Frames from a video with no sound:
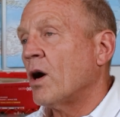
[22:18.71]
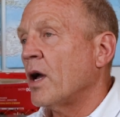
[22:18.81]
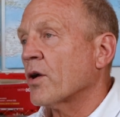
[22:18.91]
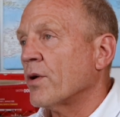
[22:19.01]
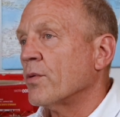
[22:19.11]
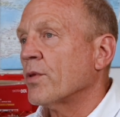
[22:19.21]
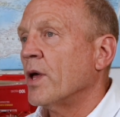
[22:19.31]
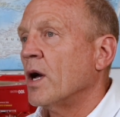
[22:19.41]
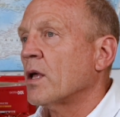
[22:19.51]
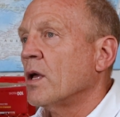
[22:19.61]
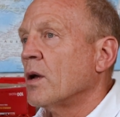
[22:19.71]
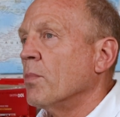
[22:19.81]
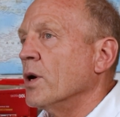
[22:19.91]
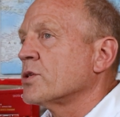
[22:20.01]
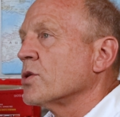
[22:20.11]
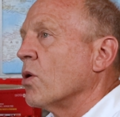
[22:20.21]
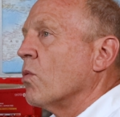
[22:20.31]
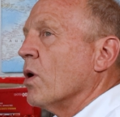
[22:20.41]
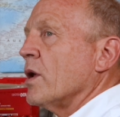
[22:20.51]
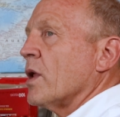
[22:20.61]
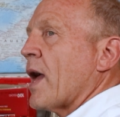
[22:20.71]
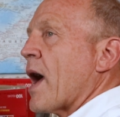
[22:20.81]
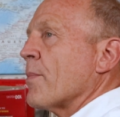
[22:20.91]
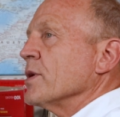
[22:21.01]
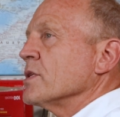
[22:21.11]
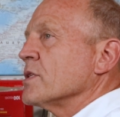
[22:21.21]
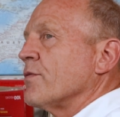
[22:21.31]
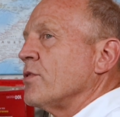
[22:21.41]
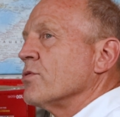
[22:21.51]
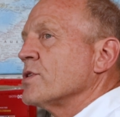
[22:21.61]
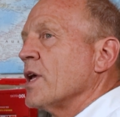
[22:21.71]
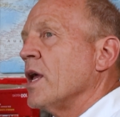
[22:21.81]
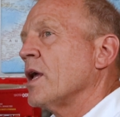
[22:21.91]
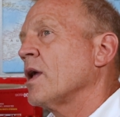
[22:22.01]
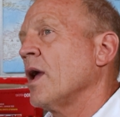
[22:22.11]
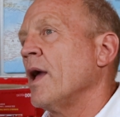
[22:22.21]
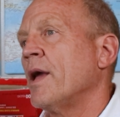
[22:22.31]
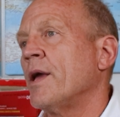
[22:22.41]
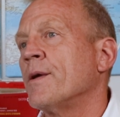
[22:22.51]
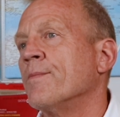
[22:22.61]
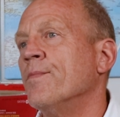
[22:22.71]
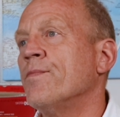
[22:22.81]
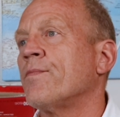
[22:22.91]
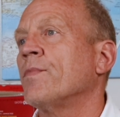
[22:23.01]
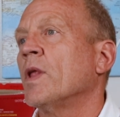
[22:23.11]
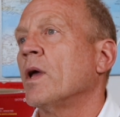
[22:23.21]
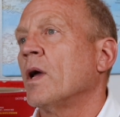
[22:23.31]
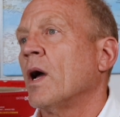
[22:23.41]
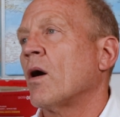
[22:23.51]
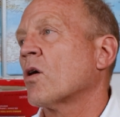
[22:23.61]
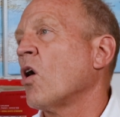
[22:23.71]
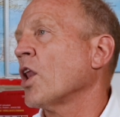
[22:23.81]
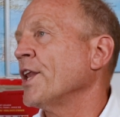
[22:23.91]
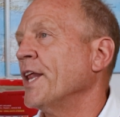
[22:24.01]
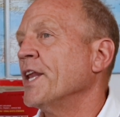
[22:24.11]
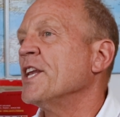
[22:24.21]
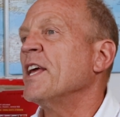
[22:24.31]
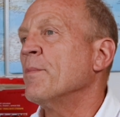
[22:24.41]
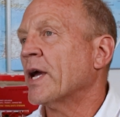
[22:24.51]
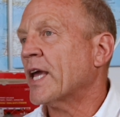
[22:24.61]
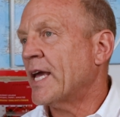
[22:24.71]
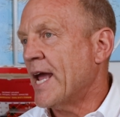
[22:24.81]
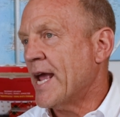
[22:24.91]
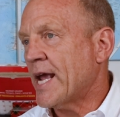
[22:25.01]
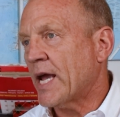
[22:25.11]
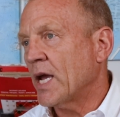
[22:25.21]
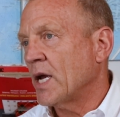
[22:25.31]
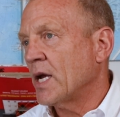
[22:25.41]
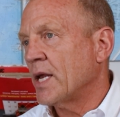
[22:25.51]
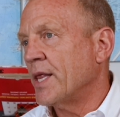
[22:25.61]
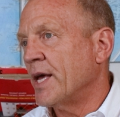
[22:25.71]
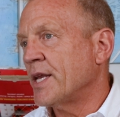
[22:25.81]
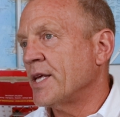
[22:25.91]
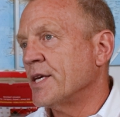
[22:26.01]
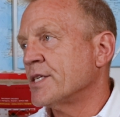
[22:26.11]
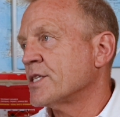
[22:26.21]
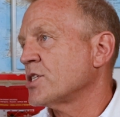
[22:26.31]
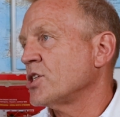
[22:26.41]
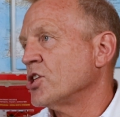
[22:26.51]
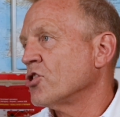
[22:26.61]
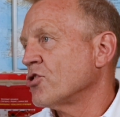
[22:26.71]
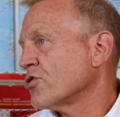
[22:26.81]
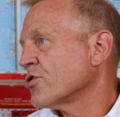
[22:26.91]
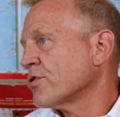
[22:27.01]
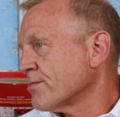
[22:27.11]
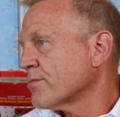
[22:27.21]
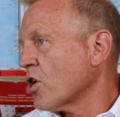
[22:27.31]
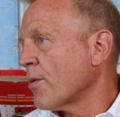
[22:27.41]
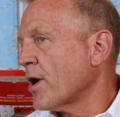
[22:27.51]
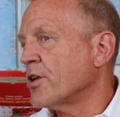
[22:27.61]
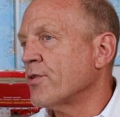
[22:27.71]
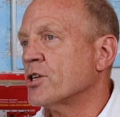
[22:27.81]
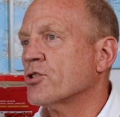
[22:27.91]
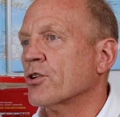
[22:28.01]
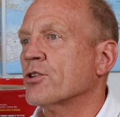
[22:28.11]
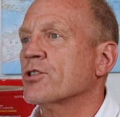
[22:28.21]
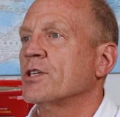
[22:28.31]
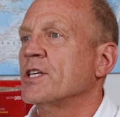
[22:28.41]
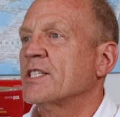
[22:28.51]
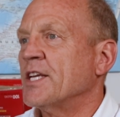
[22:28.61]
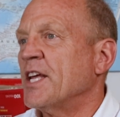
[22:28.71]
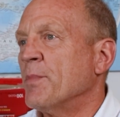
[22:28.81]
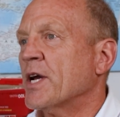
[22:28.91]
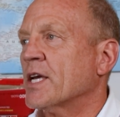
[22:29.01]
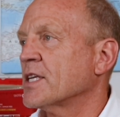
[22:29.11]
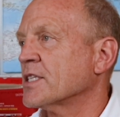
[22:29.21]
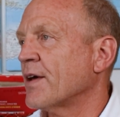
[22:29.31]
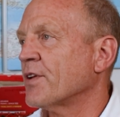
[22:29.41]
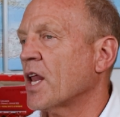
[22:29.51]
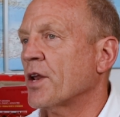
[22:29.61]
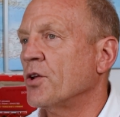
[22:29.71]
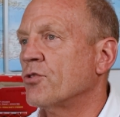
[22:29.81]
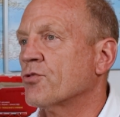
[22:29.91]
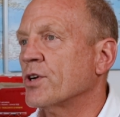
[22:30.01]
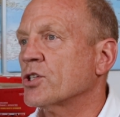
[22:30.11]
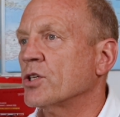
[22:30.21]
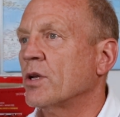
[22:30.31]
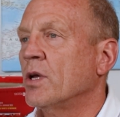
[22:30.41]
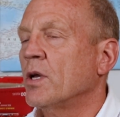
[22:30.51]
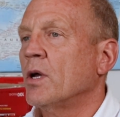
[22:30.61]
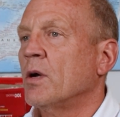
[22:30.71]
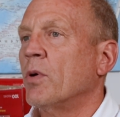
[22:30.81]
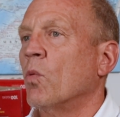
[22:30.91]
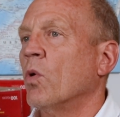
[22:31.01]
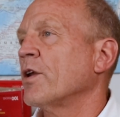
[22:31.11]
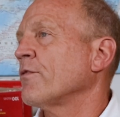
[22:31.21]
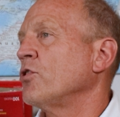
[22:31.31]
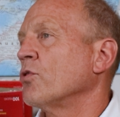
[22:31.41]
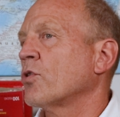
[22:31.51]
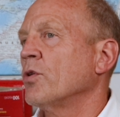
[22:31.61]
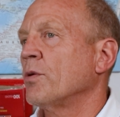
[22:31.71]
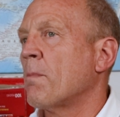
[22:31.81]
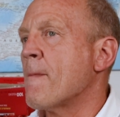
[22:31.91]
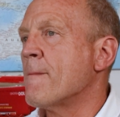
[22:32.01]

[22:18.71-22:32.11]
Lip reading: I agree with that. But so what happens if you take I'll call it an anemic cake that is, you know, your carbohydrate sugars. It's anemic. It doesn't have a lot of nutrition. But what if you could